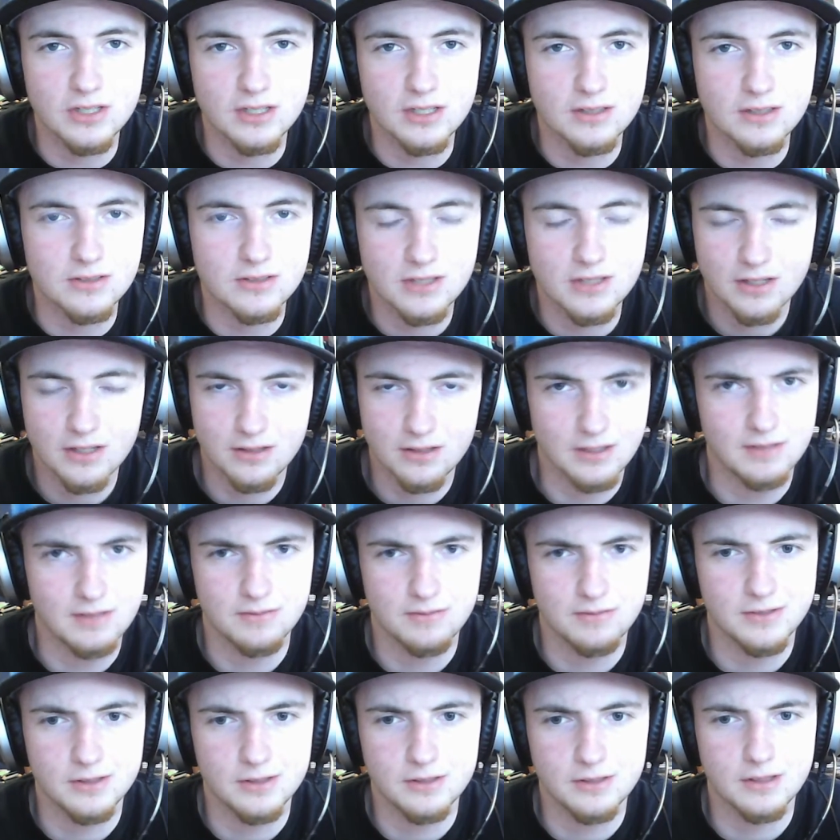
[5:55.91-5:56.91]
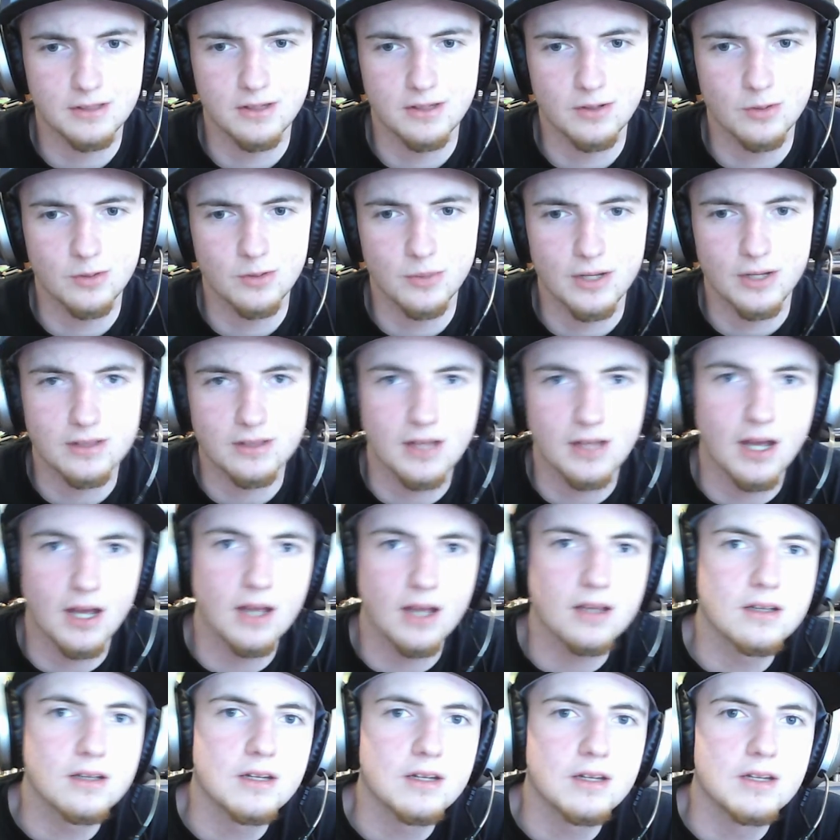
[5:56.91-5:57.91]
There's nothing infield can do about that,
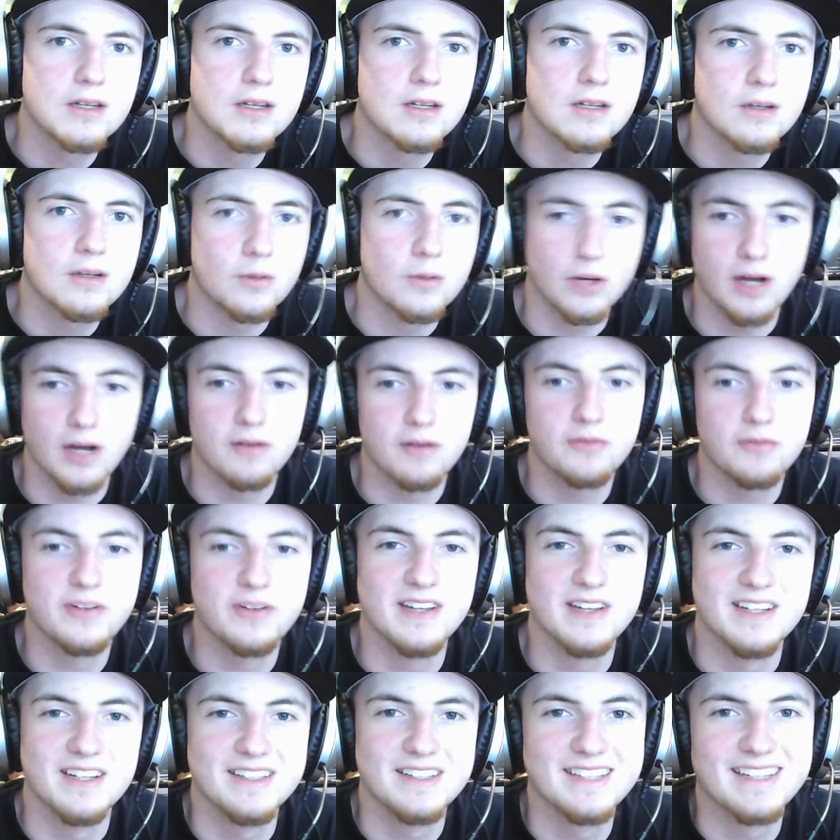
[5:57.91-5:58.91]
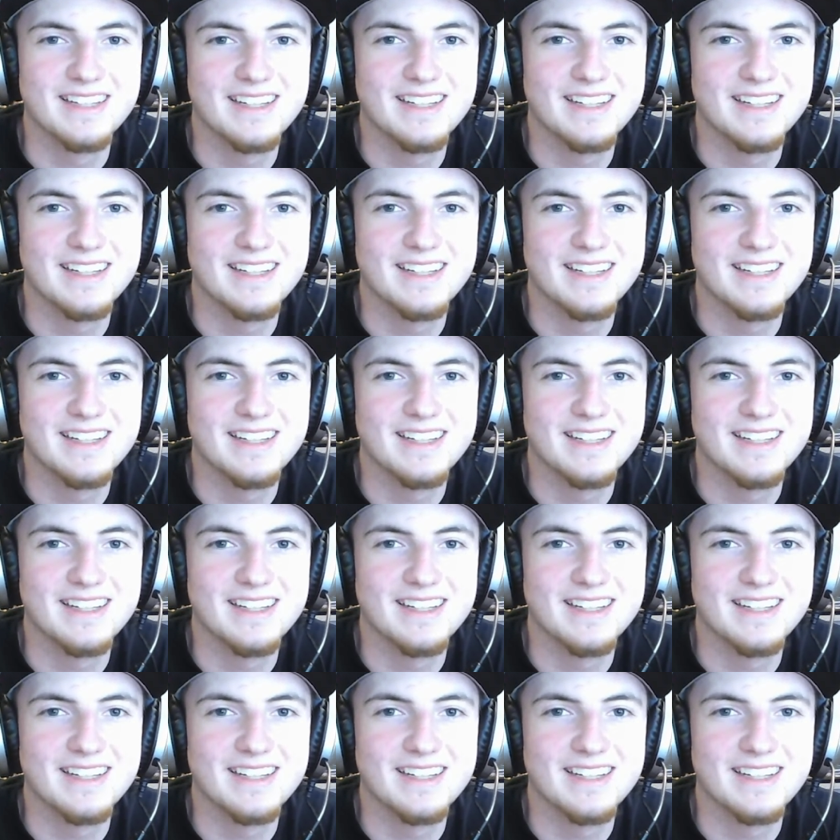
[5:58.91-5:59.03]
or outfield.